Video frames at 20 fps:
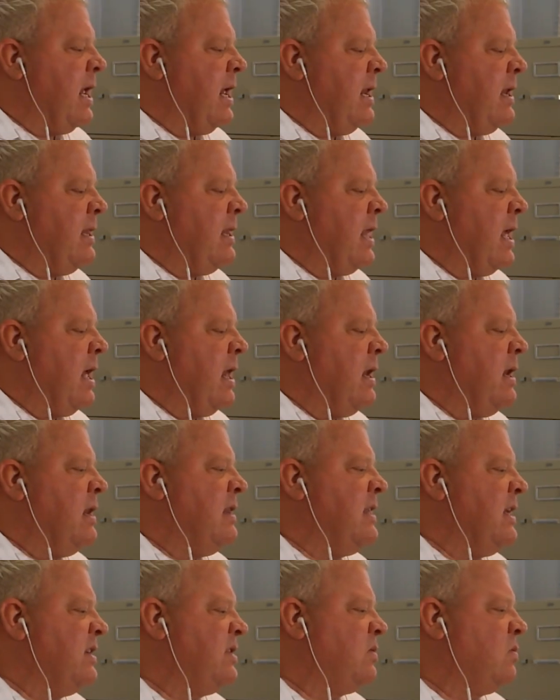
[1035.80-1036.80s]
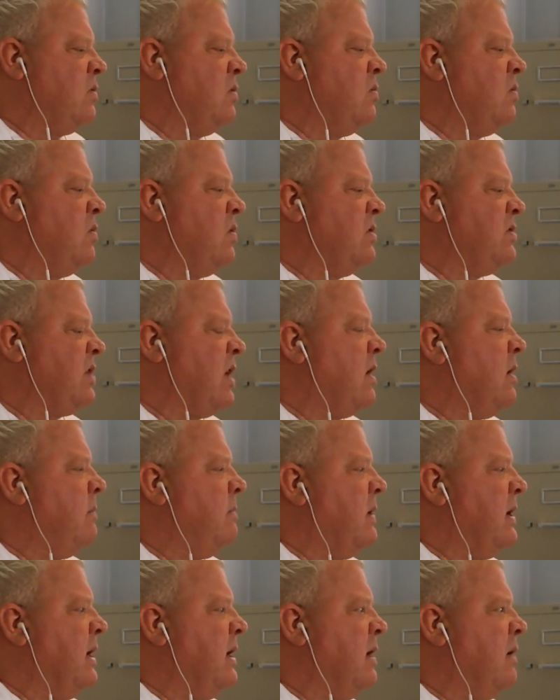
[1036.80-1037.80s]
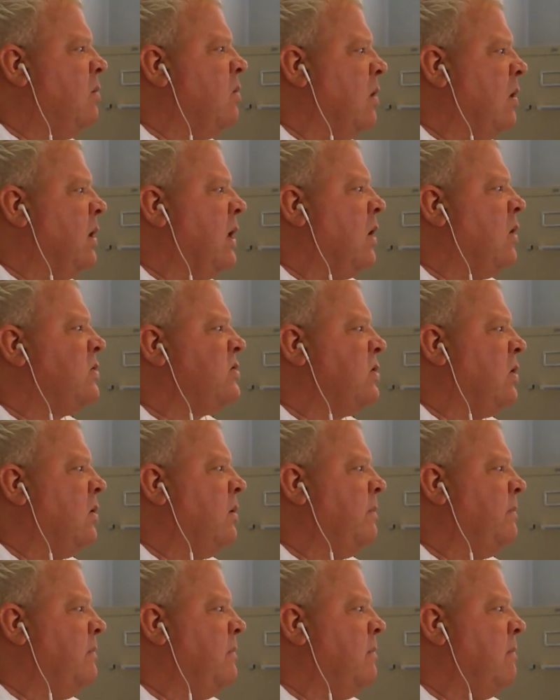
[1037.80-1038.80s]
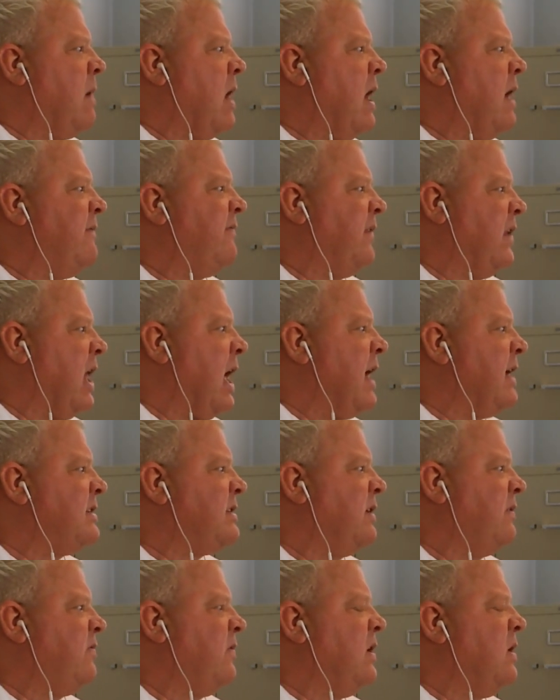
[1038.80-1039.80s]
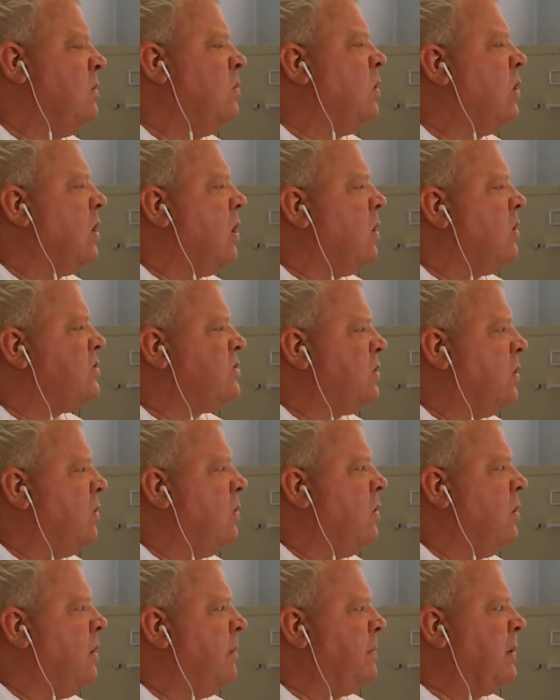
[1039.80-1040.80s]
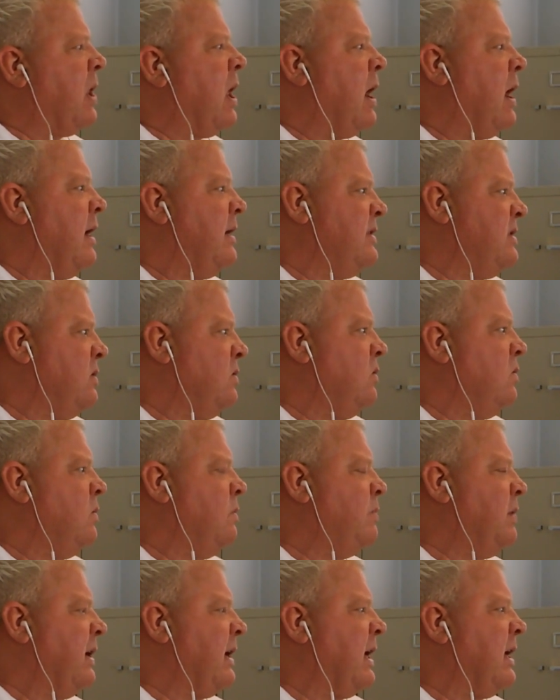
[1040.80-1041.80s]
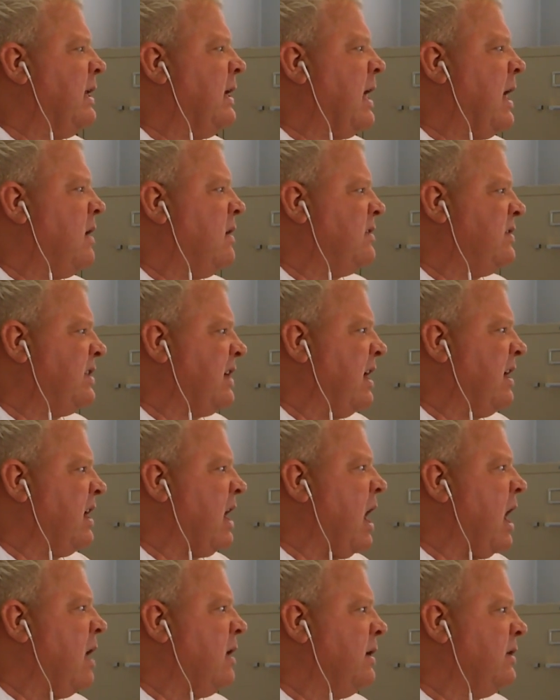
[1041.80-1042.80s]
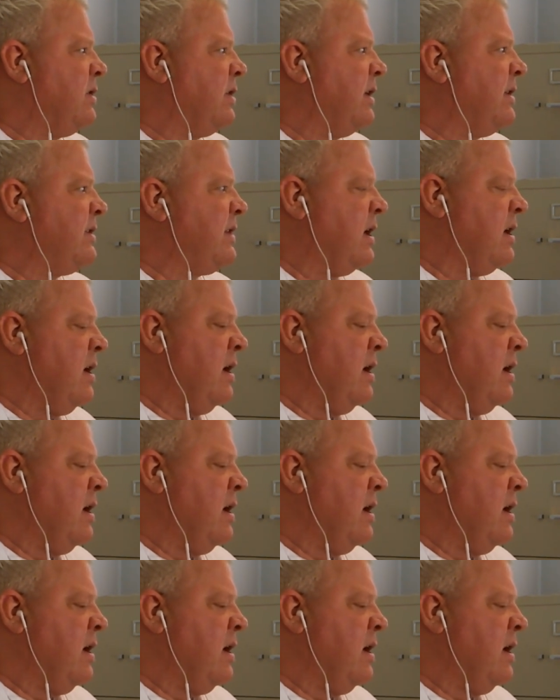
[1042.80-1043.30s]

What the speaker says: And then this was going to be, my philosophy will also apply to picking out a psychologist,